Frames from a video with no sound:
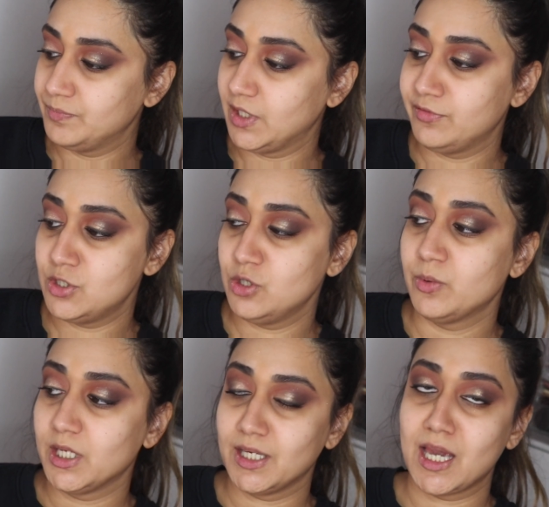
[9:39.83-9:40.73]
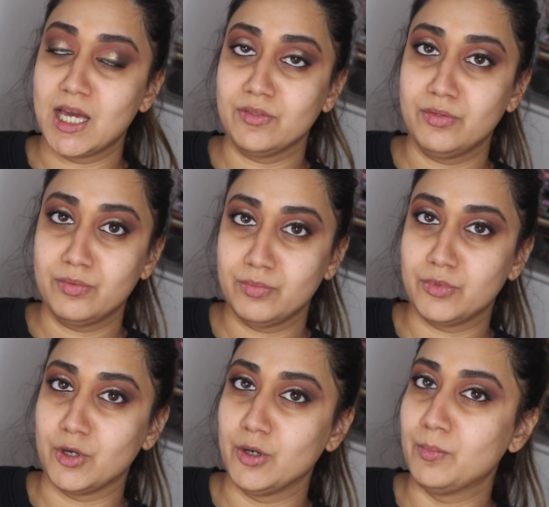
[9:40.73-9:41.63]
if you do want to get
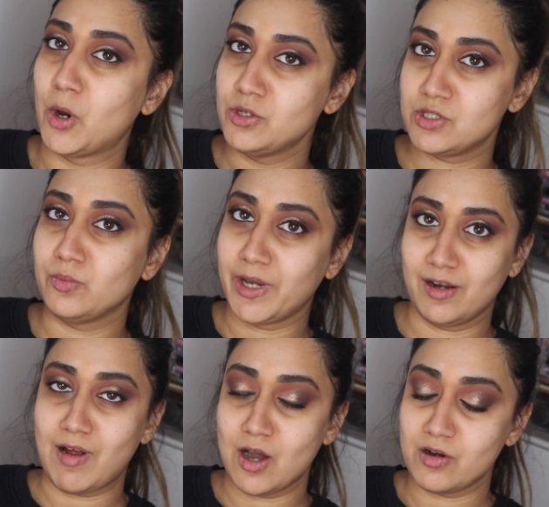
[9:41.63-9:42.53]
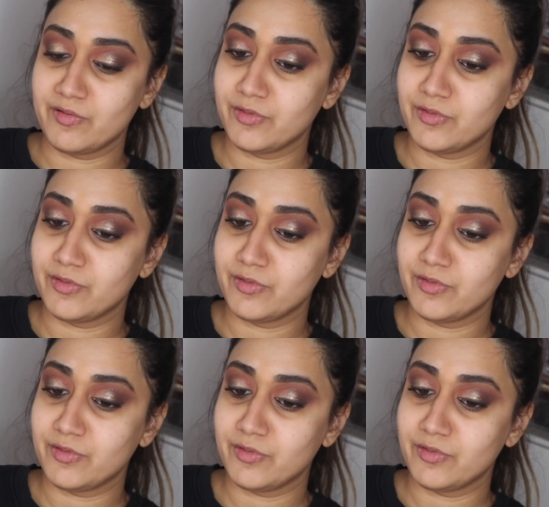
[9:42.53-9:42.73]
the most wear out of